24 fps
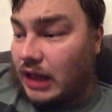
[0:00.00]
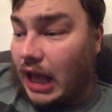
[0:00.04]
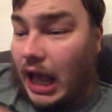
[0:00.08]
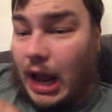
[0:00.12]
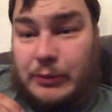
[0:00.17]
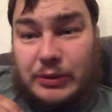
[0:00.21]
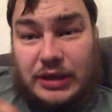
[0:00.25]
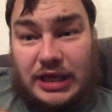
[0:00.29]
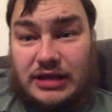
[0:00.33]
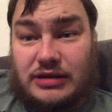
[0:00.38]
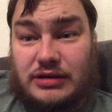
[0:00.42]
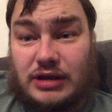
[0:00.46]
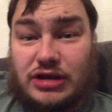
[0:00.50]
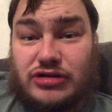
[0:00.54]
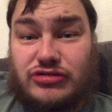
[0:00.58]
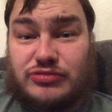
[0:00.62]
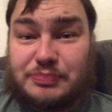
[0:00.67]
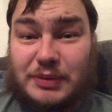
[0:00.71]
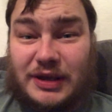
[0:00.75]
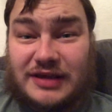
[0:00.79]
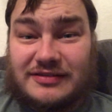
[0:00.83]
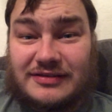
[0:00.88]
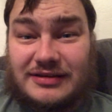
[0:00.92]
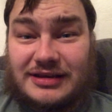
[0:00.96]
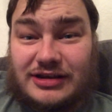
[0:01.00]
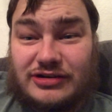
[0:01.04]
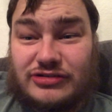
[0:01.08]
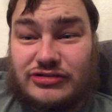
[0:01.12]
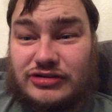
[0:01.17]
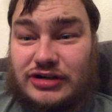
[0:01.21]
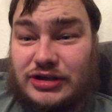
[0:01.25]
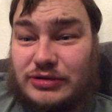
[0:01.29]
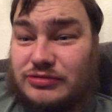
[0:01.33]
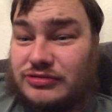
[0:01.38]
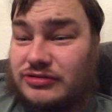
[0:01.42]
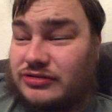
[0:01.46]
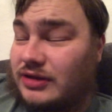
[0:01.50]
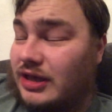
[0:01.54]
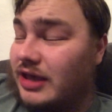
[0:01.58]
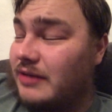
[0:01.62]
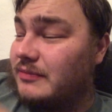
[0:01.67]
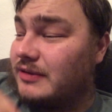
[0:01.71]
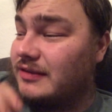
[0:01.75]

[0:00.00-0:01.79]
how we basically introduced to him,